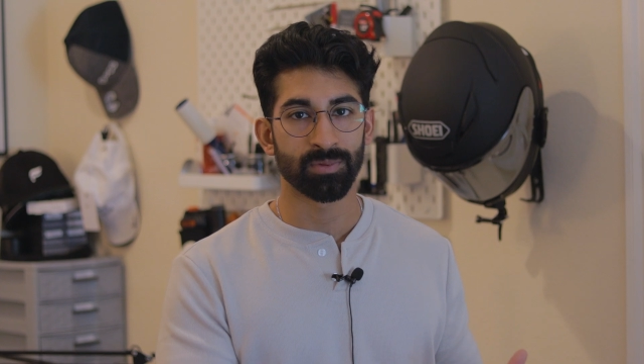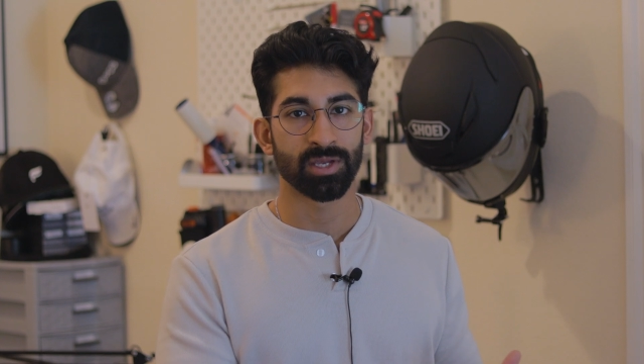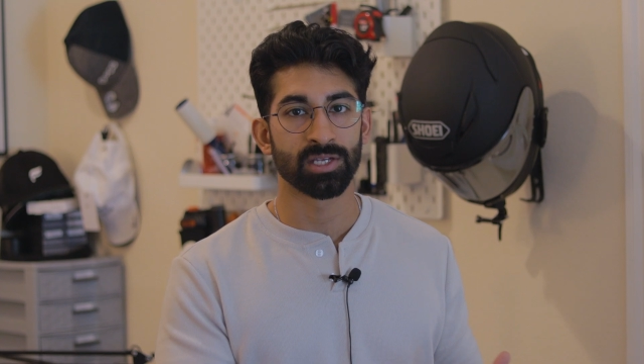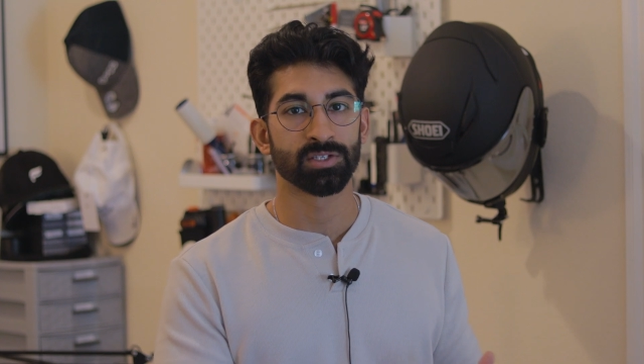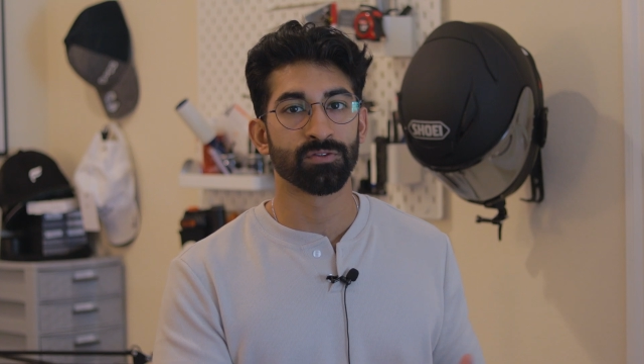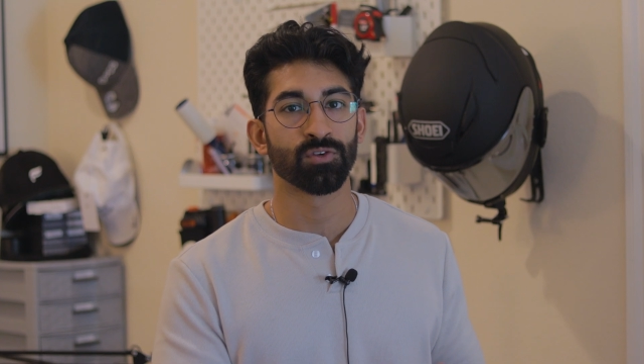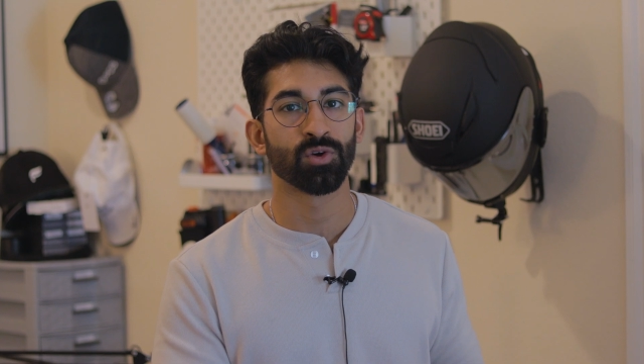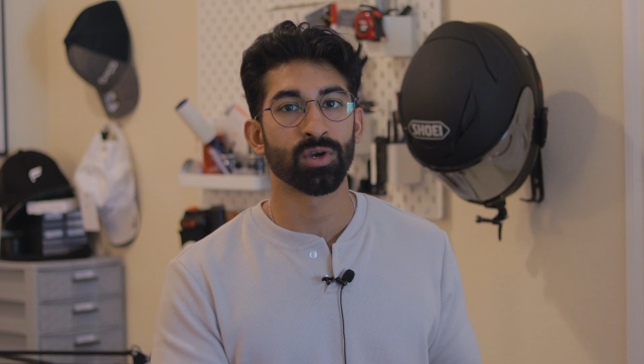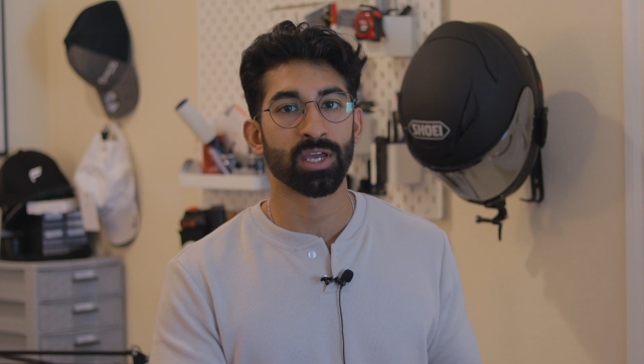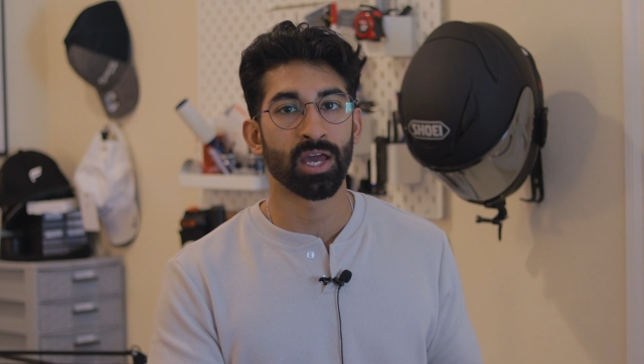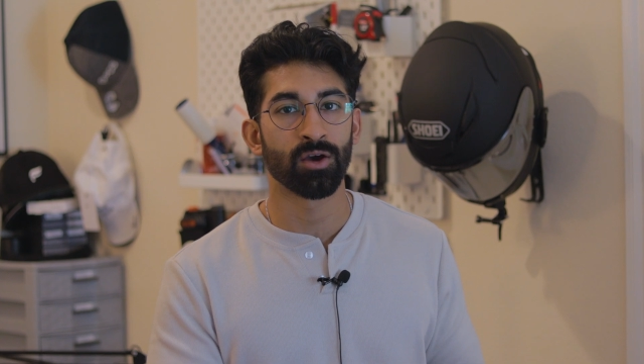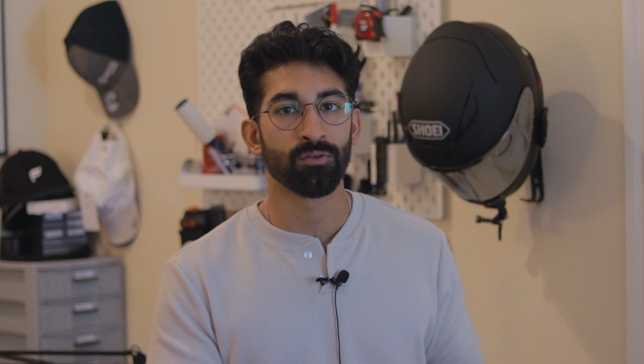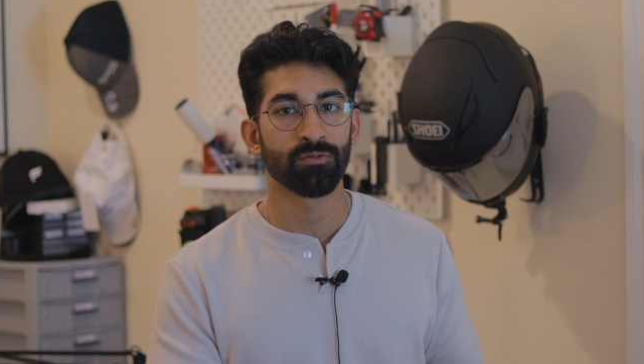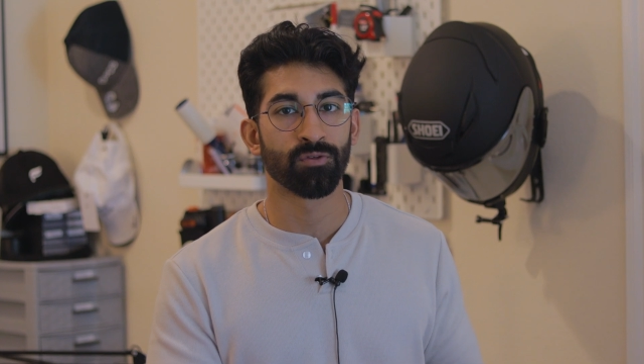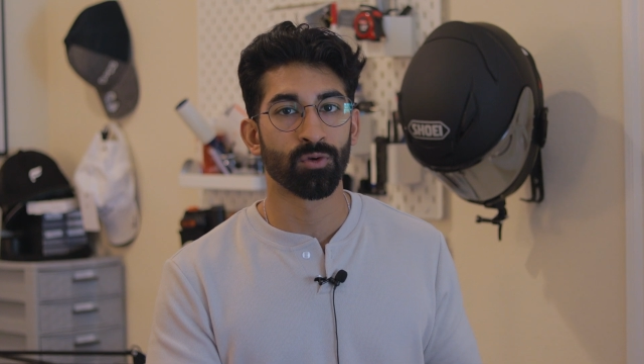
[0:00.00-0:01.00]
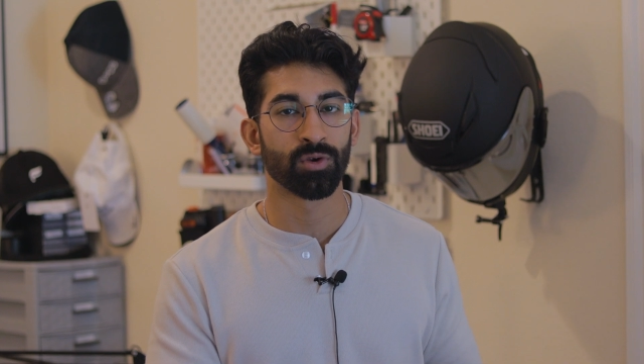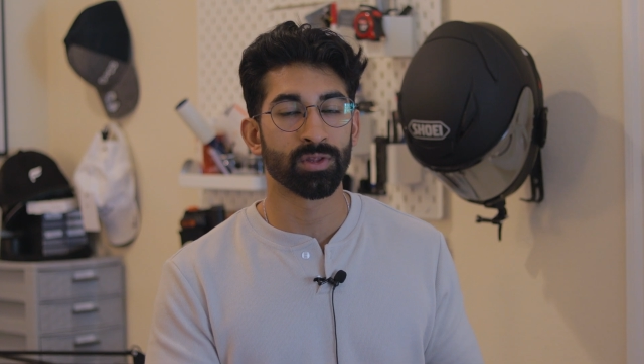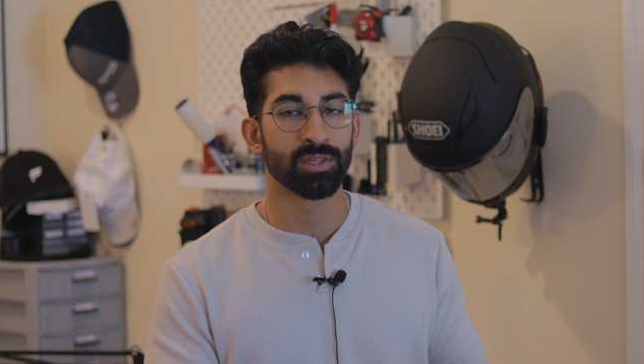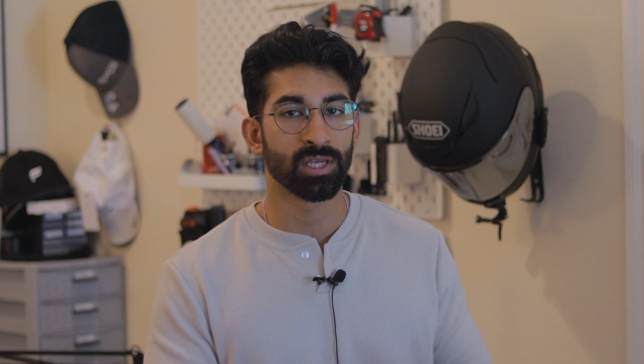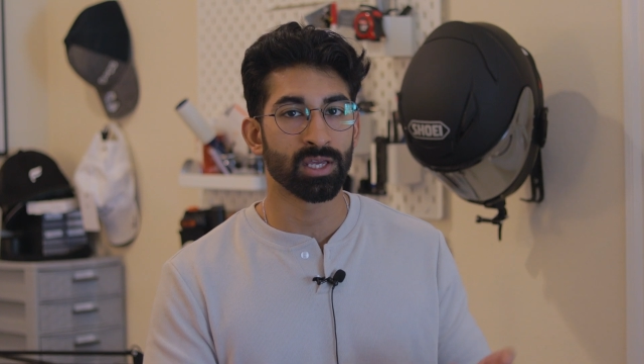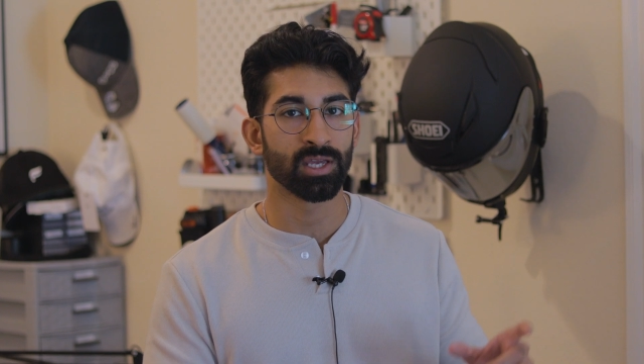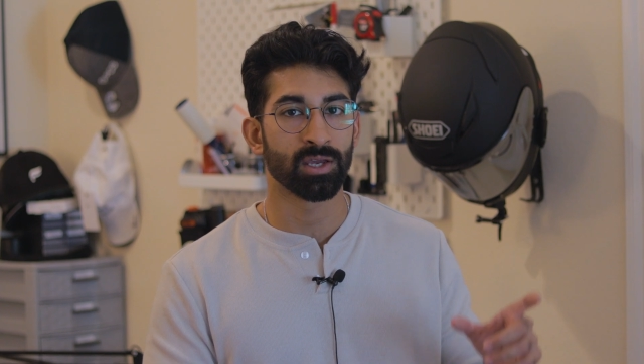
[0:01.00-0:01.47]
because if you account for
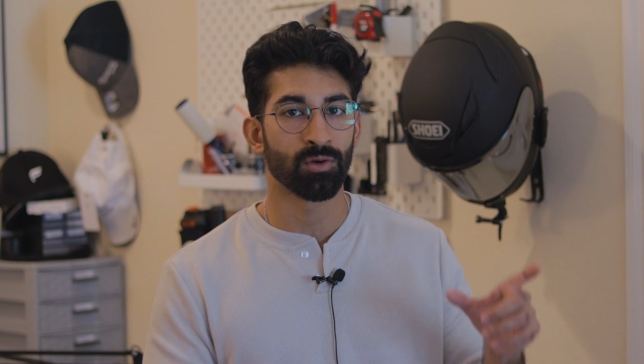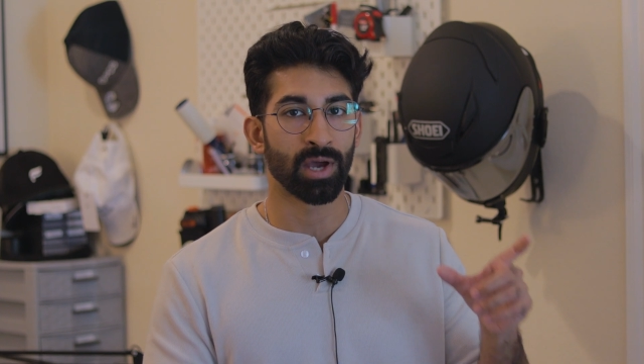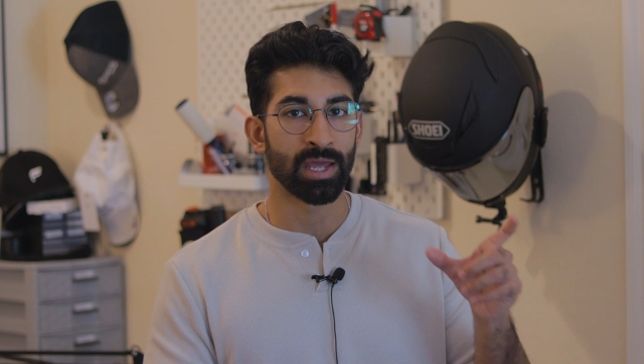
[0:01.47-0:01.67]
the